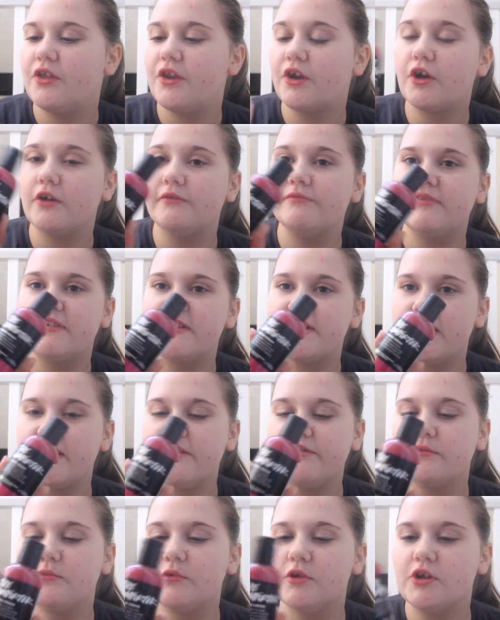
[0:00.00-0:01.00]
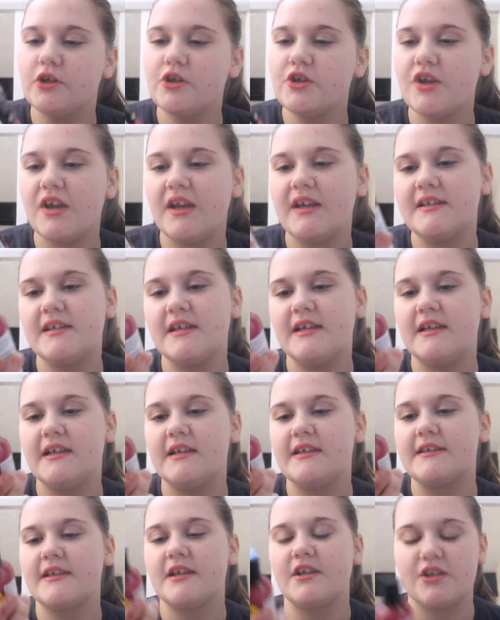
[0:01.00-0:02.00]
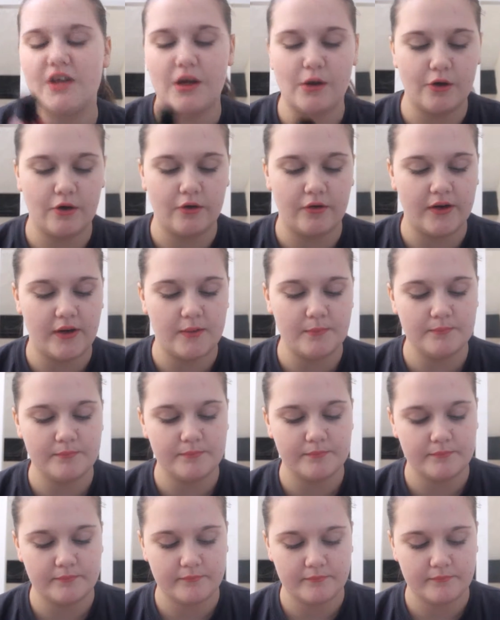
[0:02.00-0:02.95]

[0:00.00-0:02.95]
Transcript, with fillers: the Comforter from Lush. It is a shower cream.